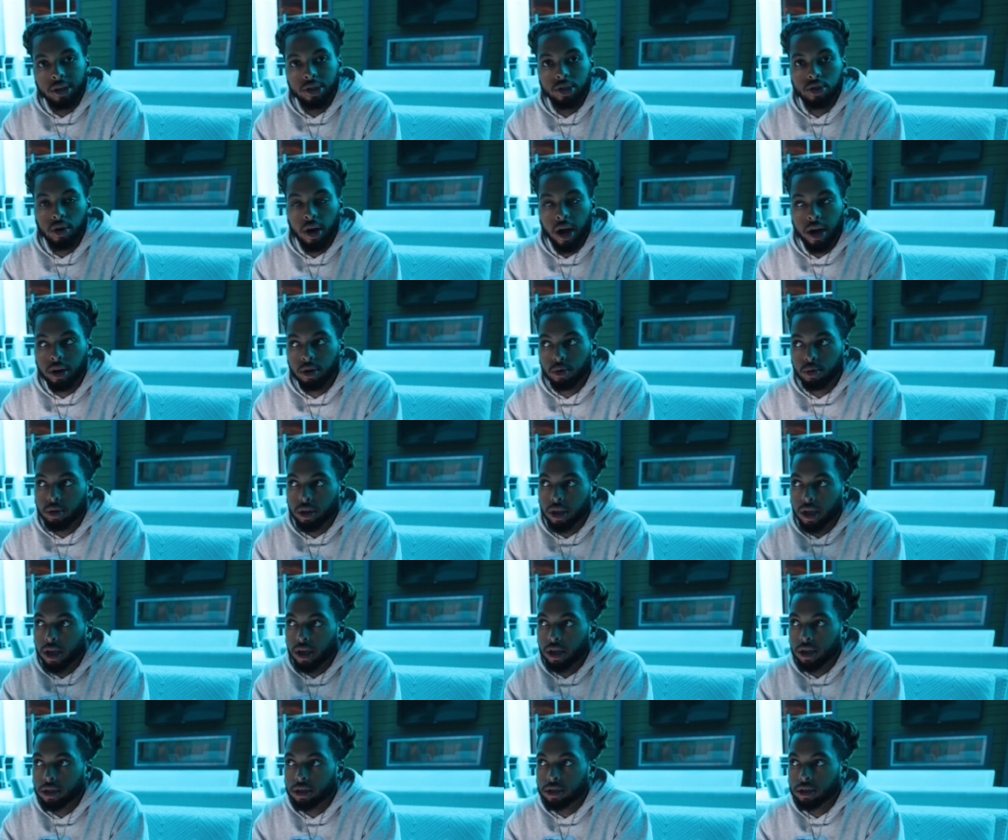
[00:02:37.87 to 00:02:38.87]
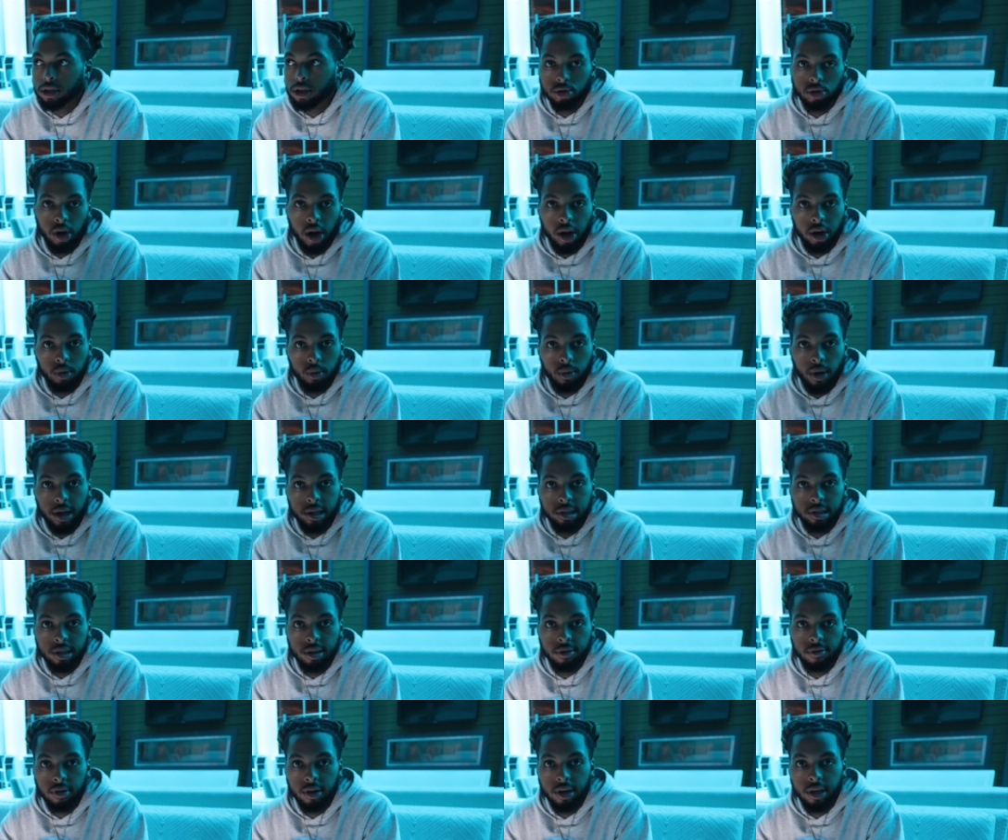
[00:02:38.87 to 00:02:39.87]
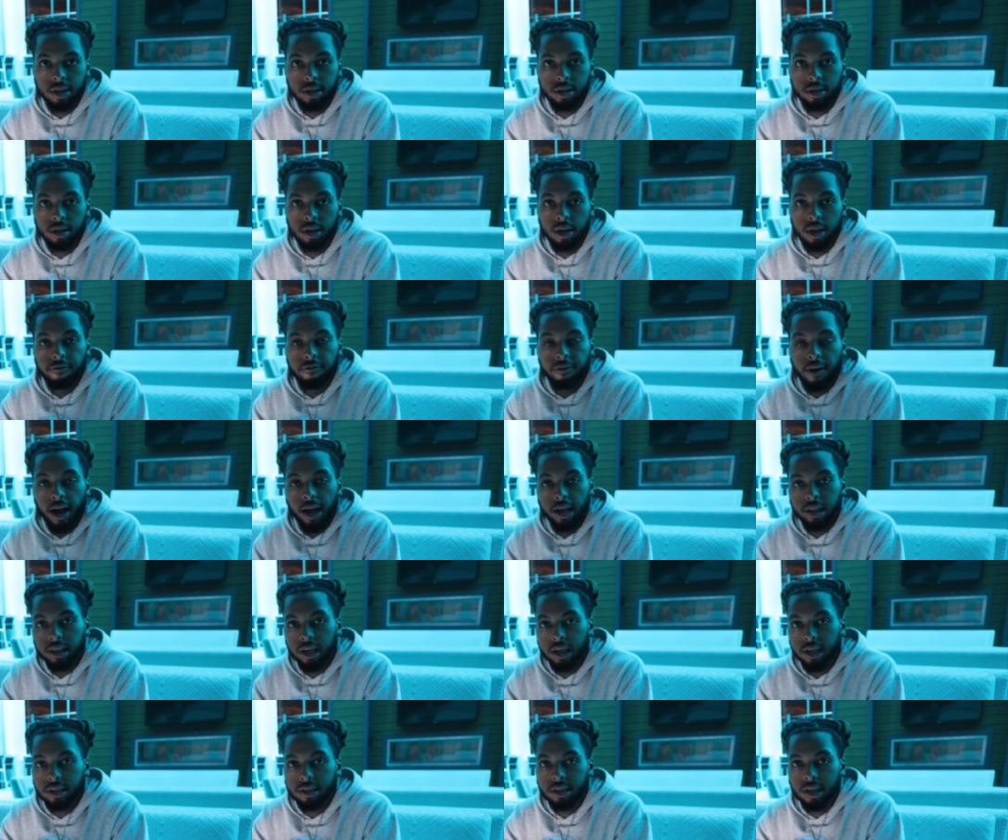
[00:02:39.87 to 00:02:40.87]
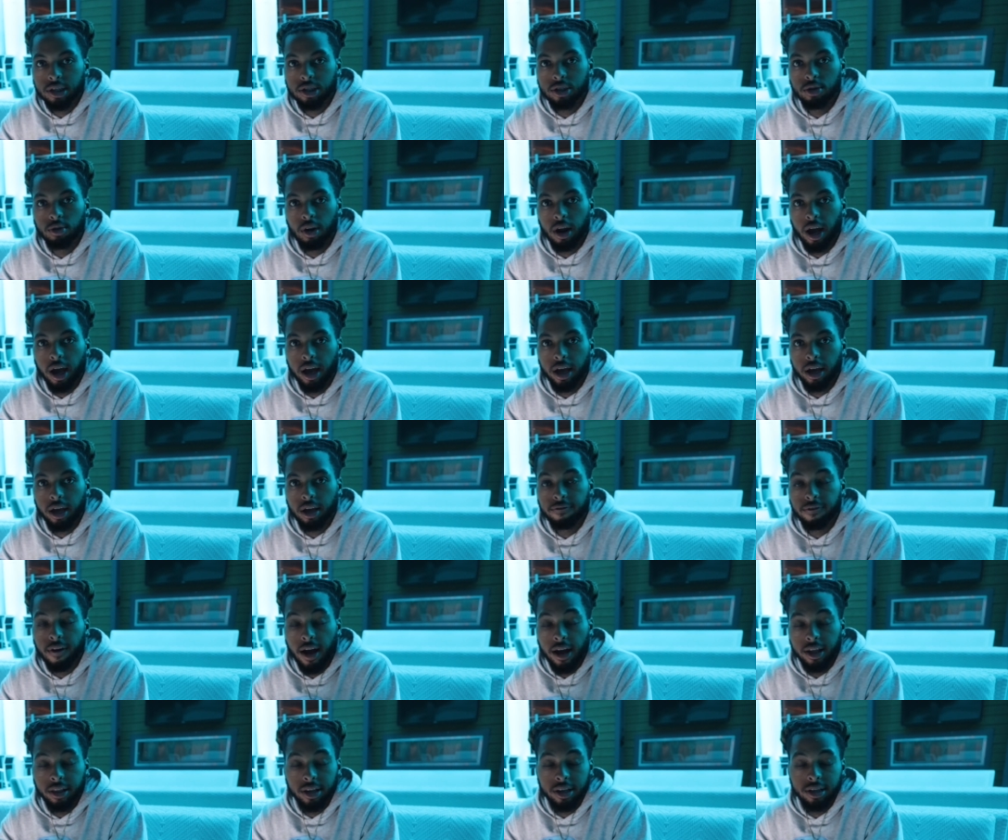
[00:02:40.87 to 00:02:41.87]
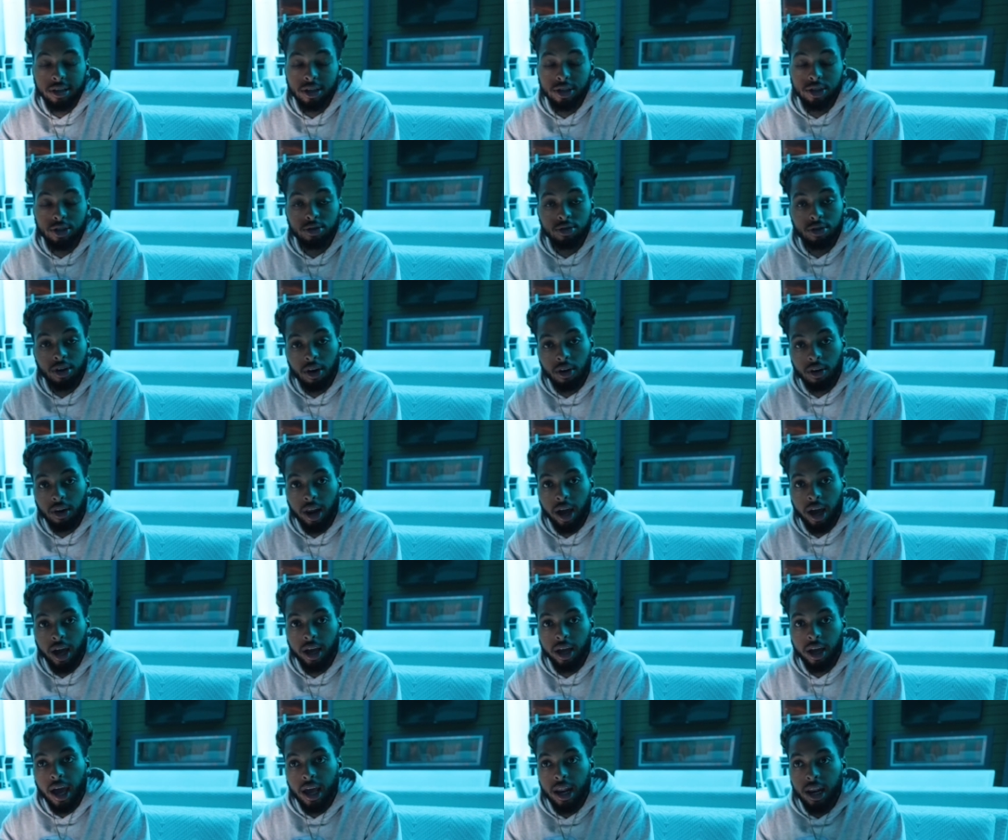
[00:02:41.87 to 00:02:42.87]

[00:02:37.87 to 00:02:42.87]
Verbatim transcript: try new things, try new activities, find things that you like, find things that you don't like.